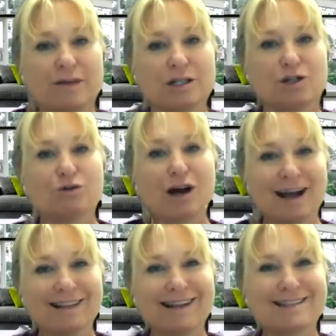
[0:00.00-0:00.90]
these new
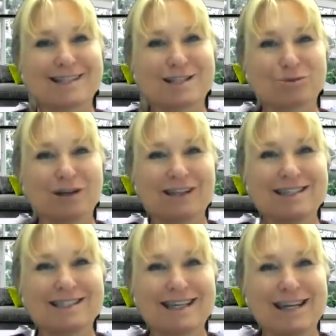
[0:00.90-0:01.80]
guidelines that's really
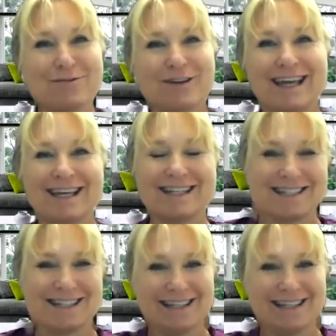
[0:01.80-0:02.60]
significant?